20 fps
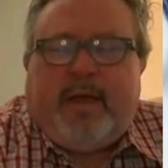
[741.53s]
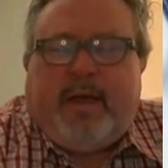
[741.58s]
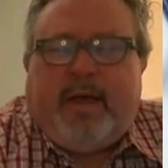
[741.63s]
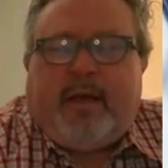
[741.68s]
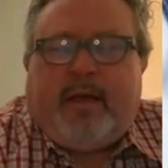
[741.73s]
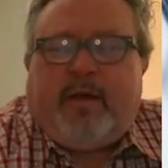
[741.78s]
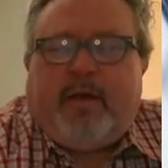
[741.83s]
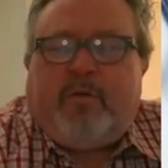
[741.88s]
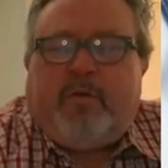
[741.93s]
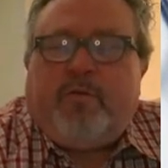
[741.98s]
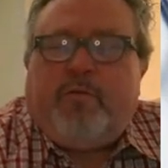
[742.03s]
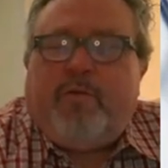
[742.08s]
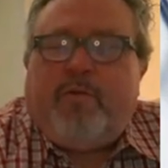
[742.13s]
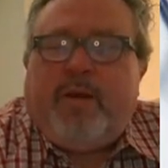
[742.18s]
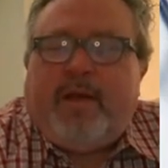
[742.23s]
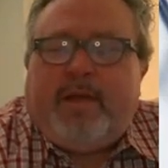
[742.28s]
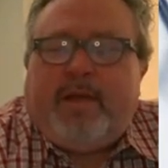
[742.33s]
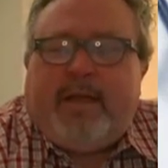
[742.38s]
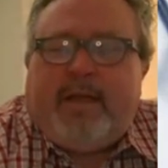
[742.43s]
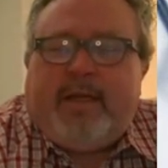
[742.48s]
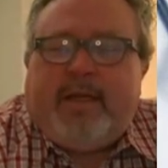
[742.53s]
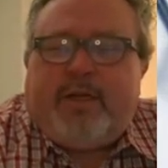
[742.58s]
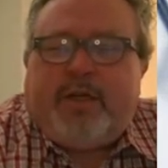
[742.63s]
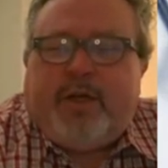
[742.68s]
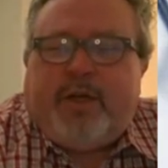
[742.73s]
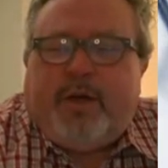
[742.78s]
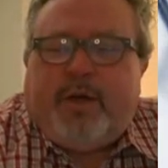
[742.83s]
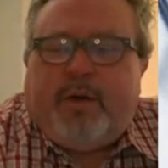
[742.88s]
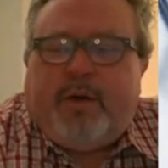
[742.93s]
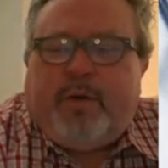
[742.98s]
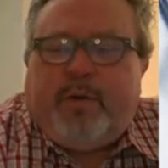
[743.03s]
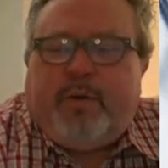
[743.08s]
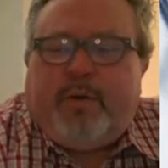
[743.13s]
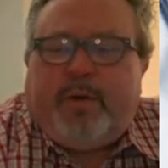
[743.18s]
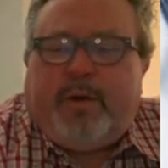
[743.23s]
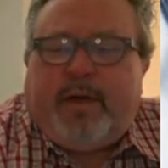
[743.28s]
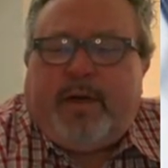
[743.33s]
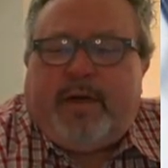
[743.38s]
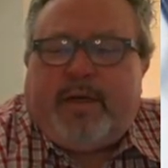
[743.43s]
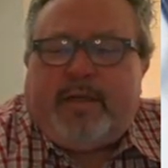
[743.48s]
it could really
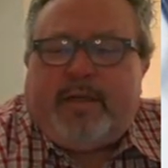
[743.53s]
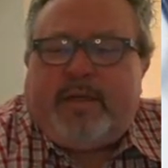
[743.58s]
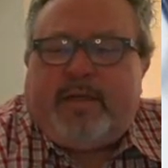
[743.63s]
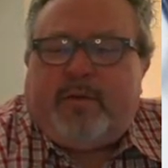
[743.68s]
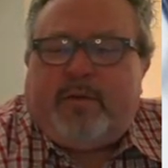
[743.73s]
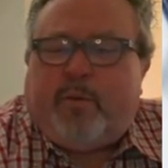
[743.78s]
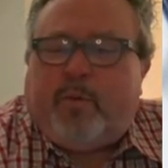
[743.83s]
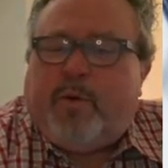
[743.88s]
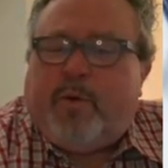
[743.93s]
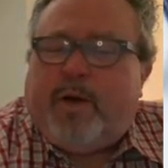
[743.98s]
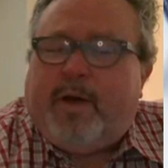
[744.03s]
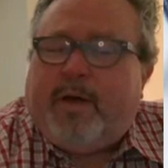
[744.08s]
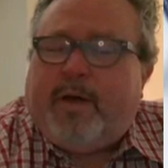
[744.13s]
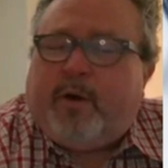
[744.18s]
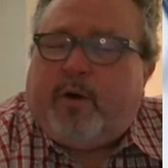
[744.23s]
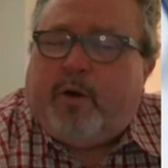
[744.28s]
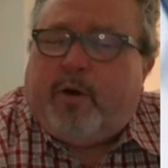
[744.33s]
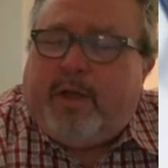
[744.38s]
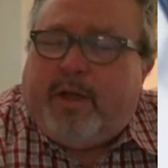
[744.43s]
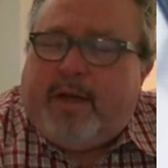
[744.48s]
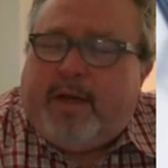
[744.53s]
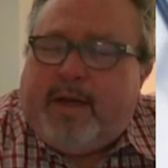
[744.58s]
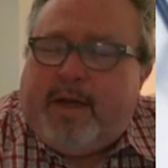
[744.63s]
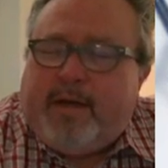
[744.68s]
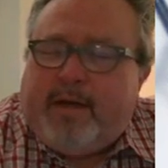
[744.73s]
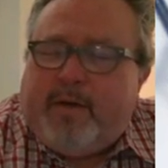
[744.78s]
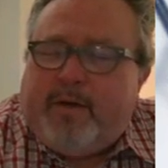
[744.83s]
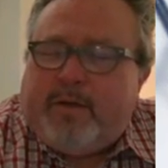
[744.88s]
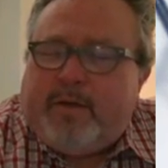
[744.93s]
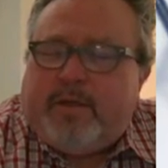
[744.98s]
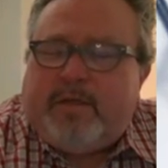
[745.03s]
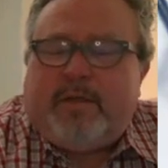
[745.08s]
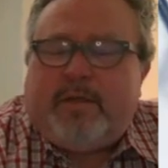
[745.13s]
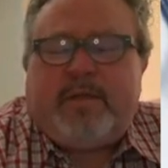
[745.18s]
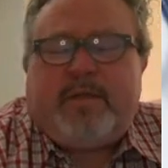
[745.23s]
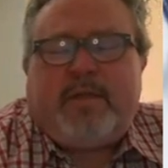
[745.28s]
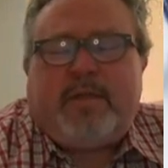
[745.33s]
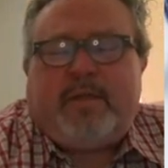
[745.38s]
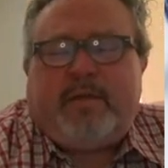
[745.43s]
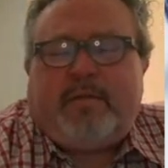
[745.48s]
show us one early
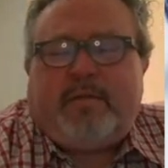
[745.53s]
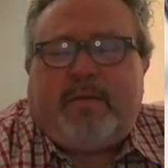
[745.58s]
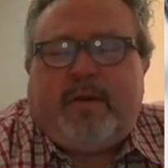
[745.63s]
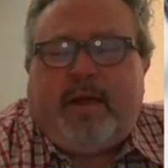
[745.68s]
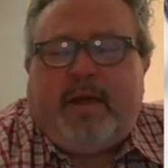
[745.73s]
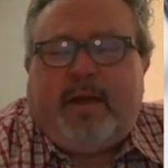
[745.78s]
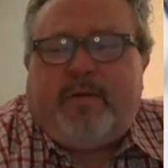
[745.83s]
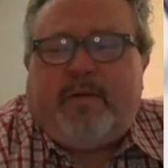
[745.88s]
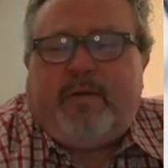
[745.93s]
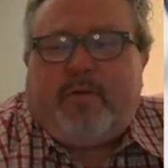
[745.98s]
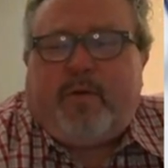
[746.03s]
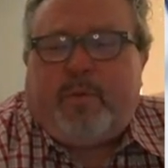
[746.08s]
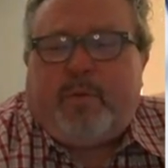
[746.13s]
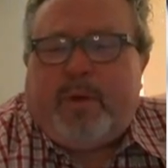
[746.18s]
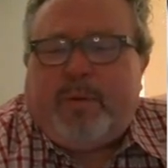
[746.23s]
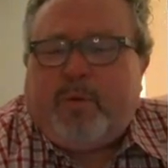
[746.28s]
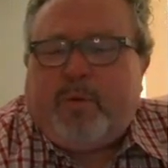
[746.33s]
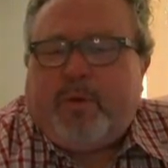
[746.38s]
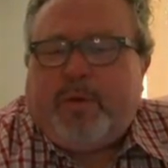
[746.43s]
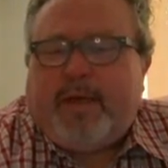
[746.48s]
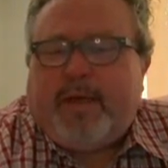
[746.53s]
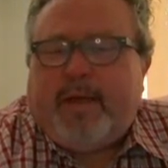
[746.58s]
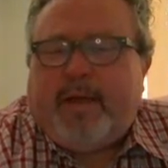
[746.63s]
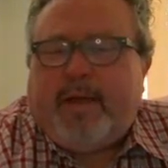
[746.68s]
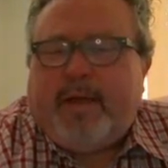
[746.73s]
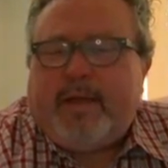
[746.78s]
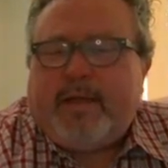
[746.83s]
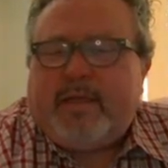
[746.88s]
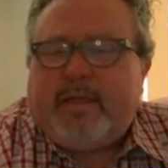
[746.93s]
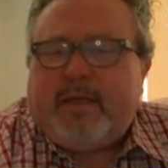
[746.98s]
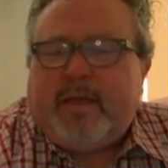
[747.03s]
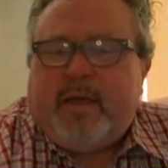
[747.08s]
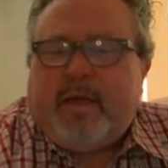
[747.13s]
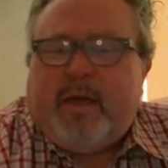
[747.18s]
diagnosis for people with ALS,